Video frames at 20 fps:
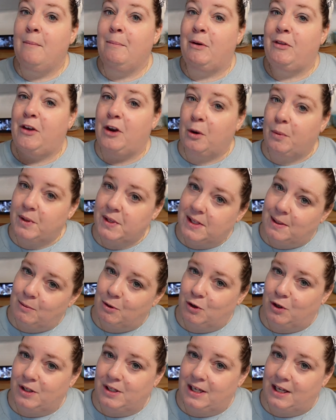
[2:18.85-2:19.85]
but there were some
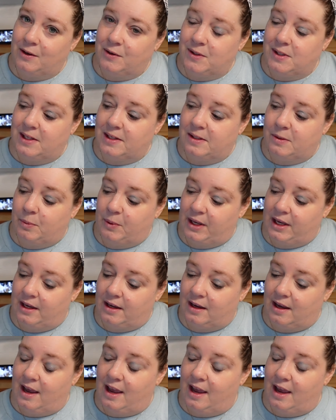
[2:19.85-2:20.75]
good deals this week.